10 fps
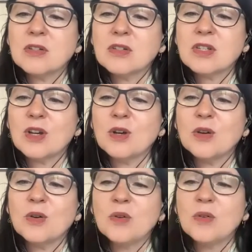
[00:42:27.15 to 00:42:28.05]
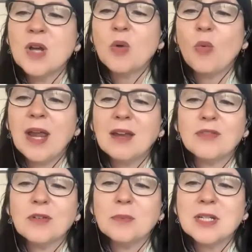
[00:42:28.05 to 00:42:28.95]
So wait
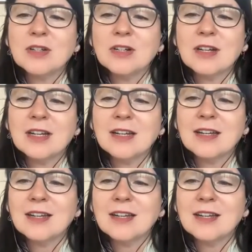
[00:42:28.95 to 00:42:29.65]
for Moderna